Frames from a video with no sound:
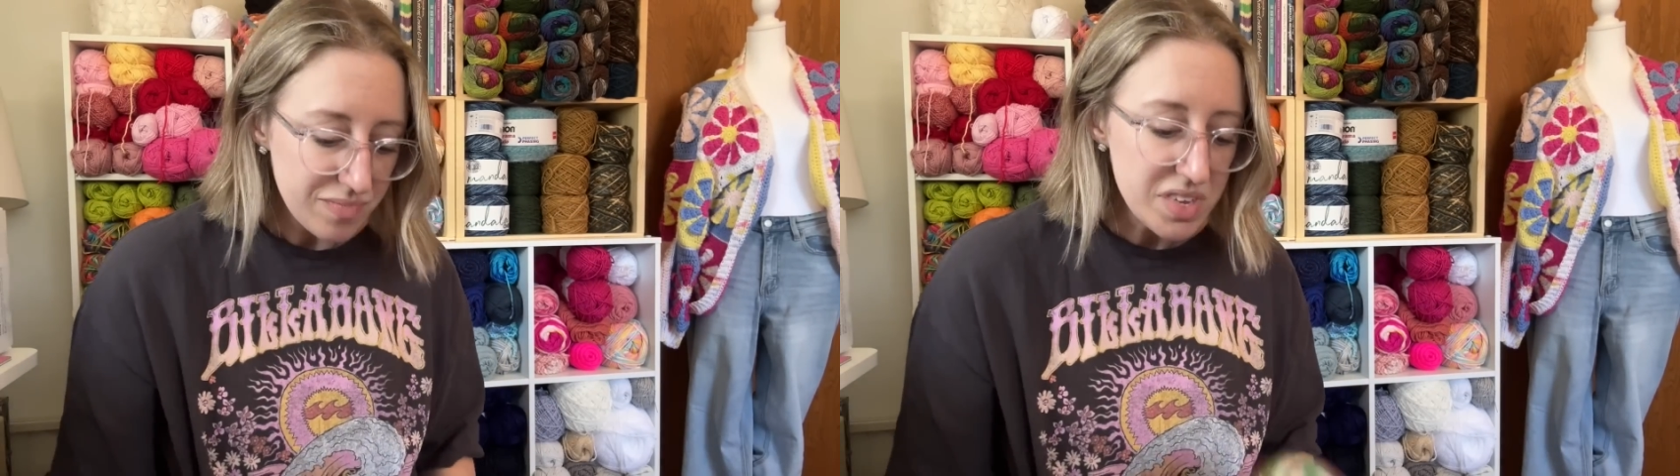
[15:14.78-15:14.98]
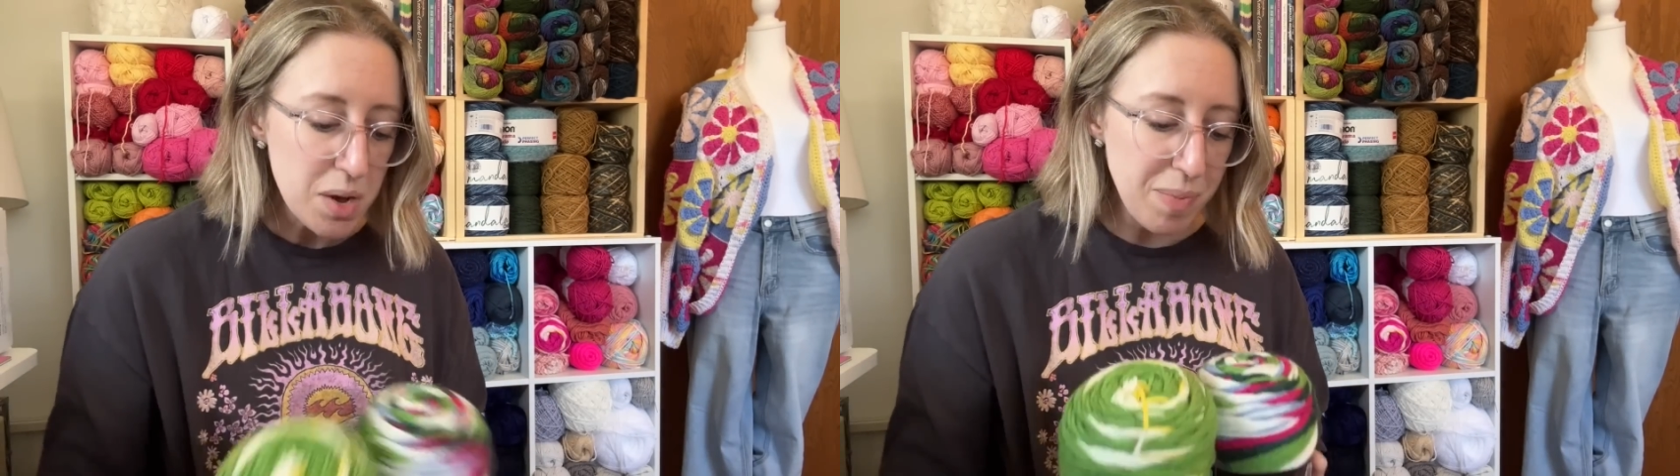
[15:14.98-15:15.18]

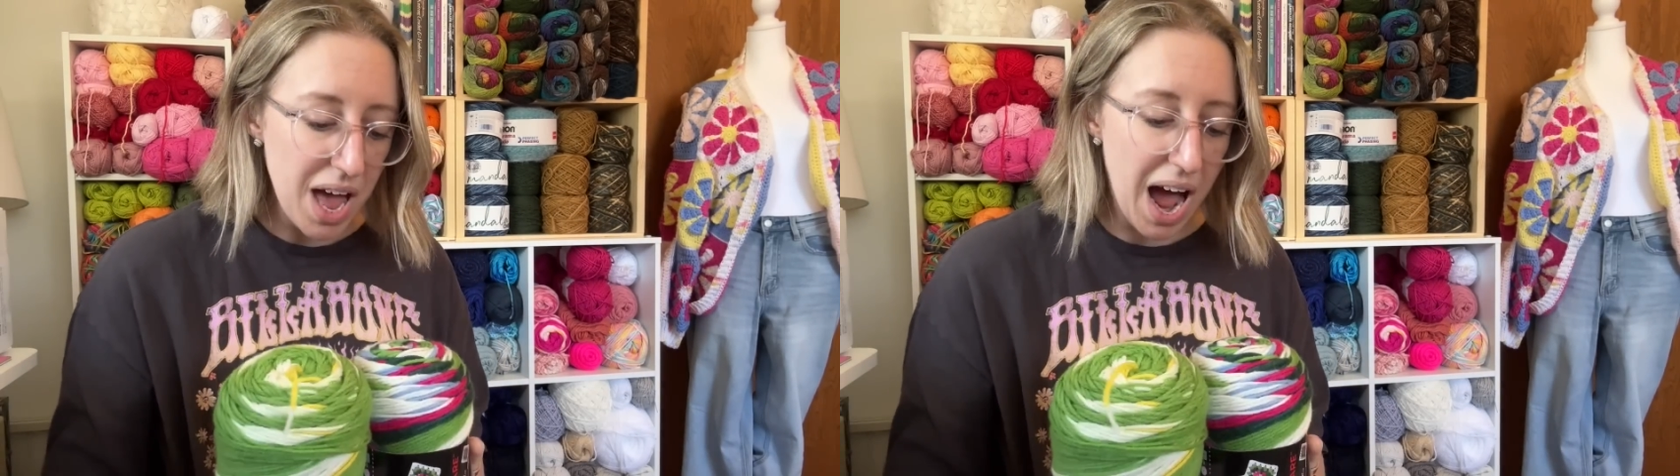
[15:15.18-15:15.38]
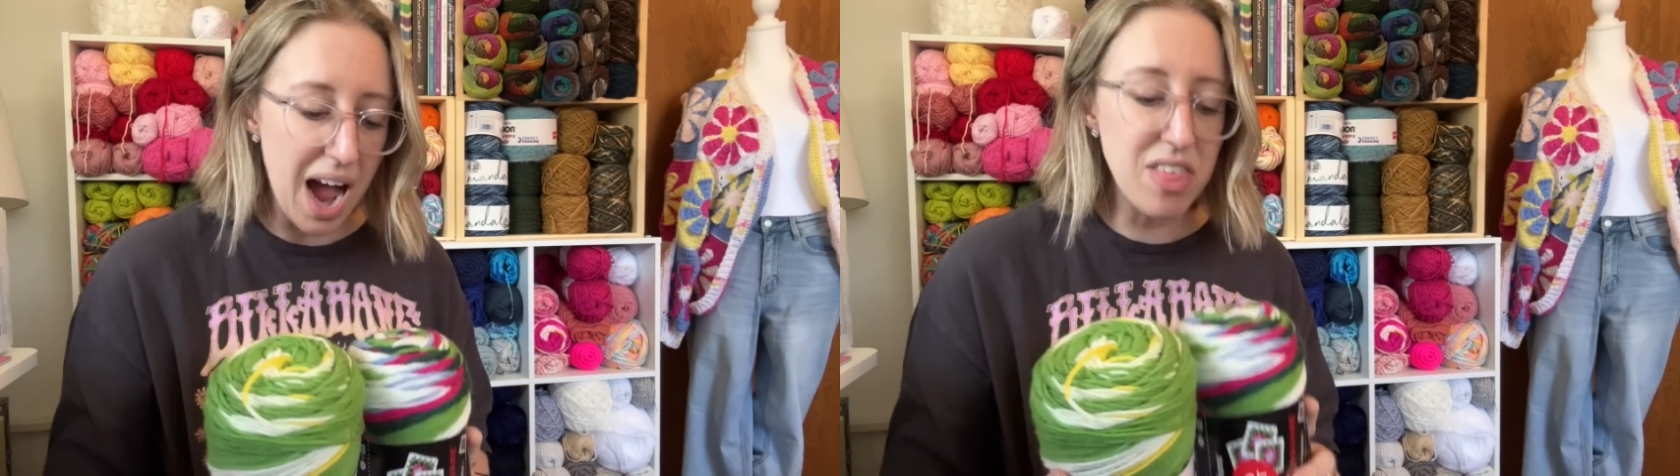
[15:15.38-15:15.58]
But
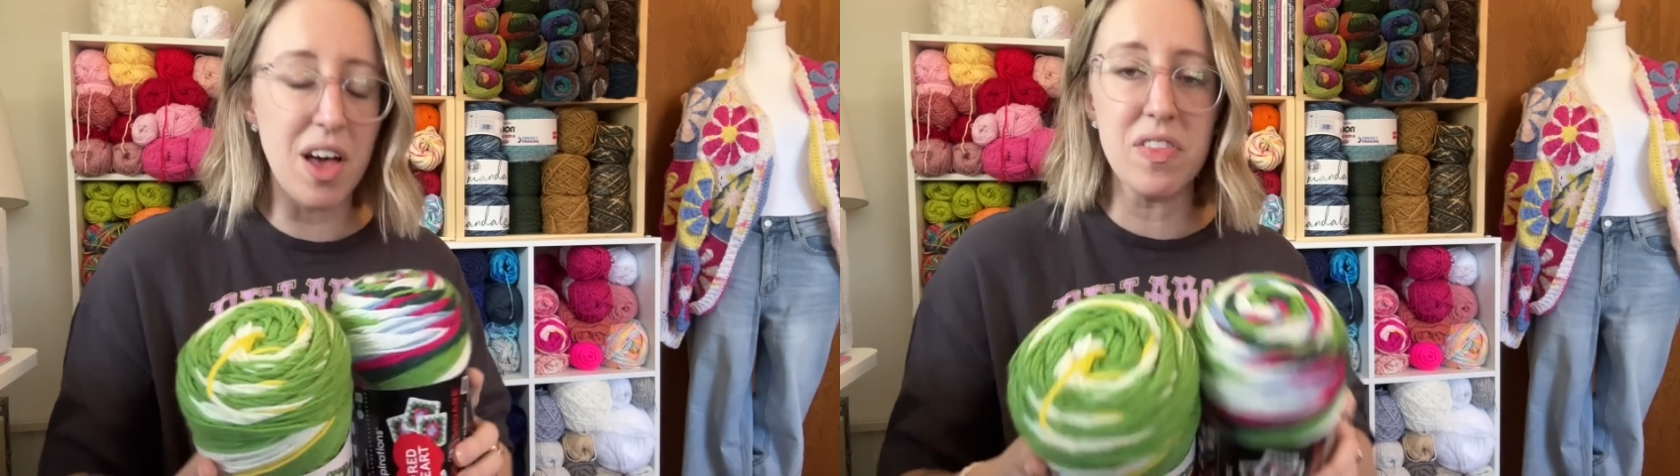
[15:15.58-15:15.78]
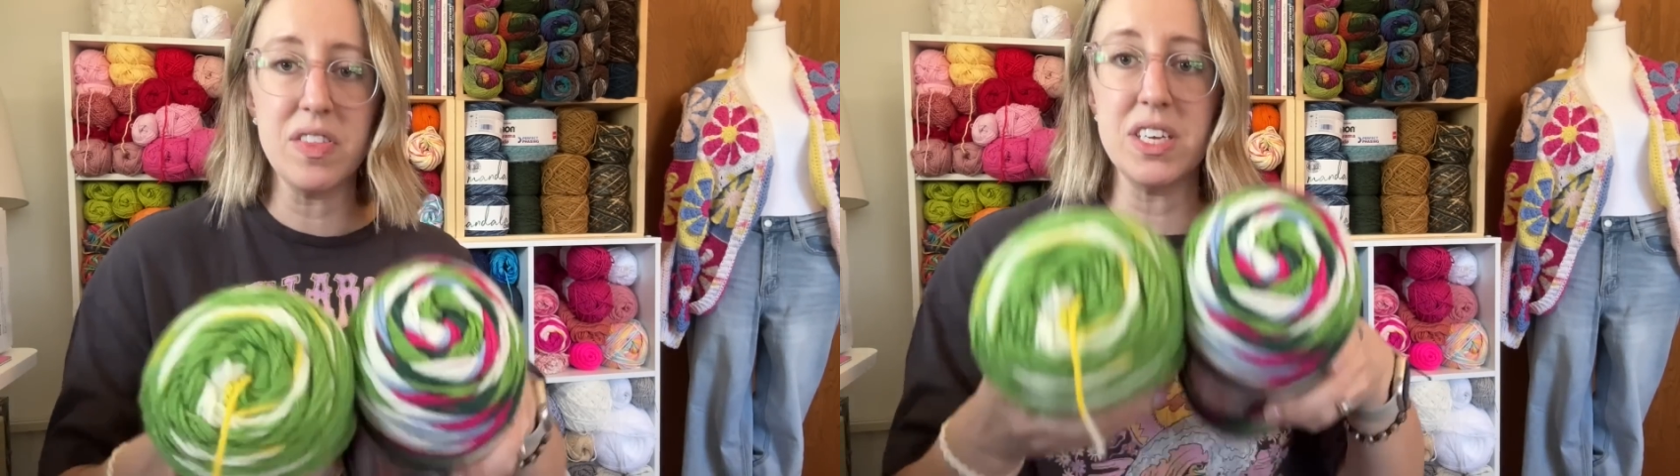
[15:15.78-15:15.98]
I
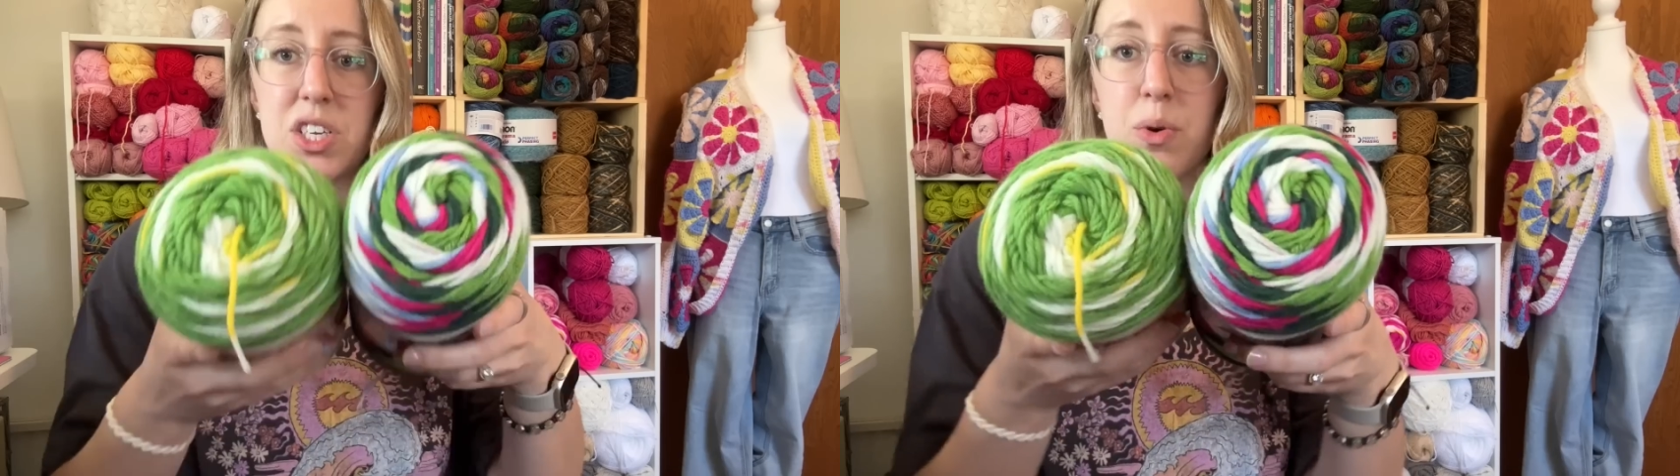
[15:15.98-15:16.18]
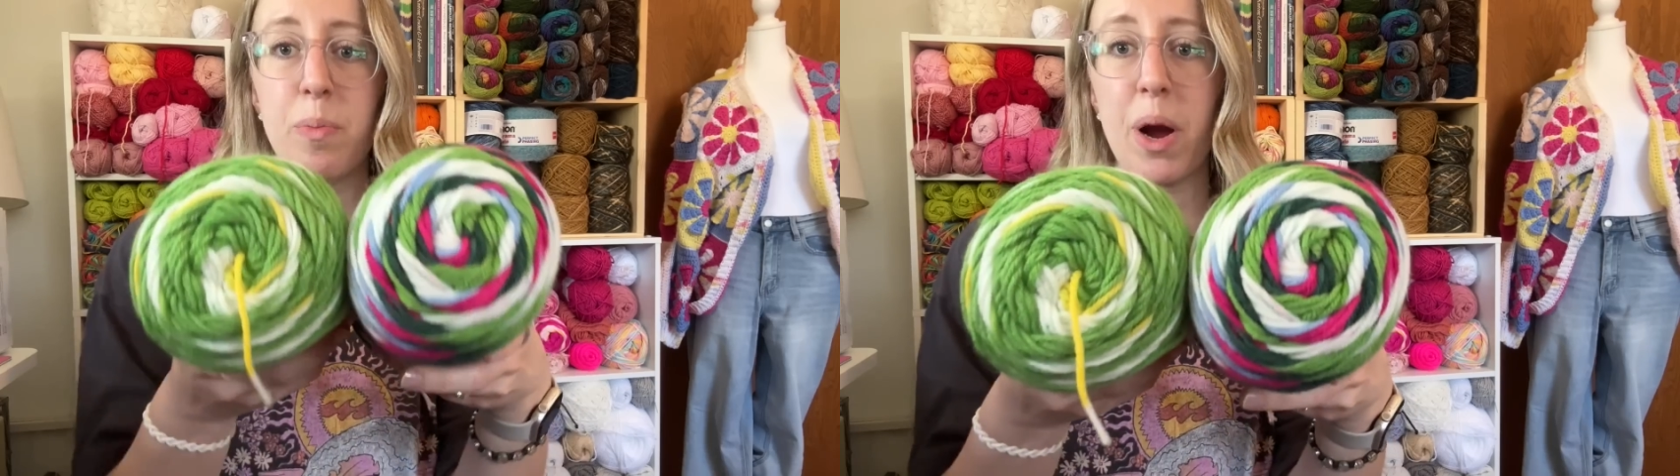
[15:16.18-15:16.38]
thought that these
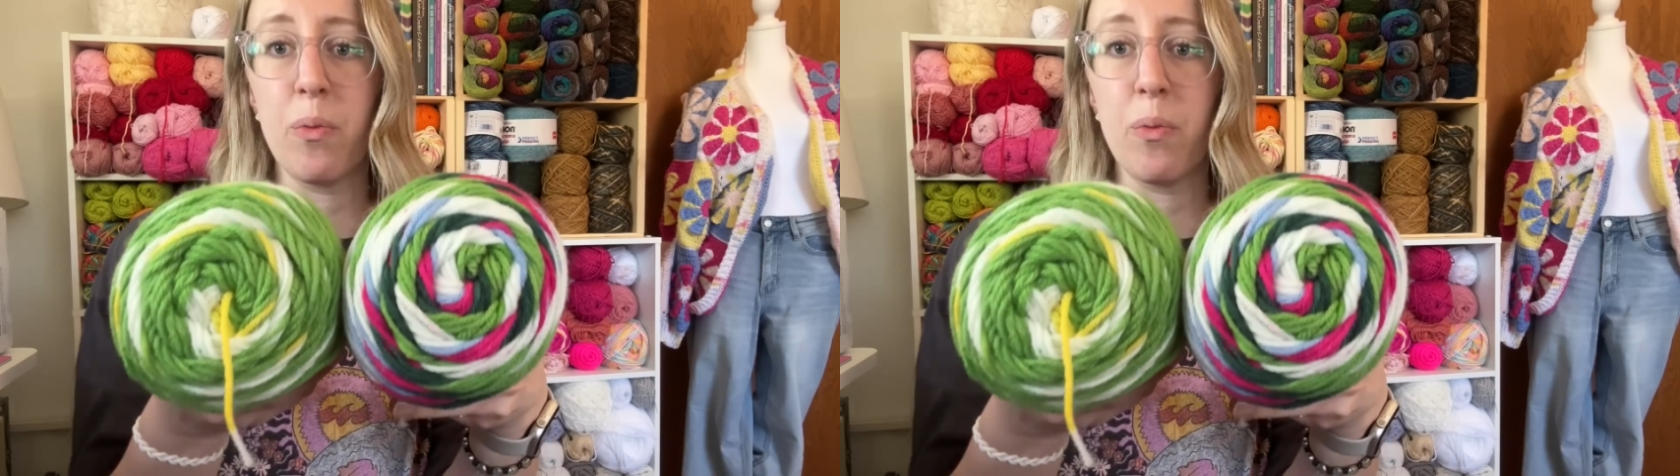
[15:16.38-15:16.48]
two would pair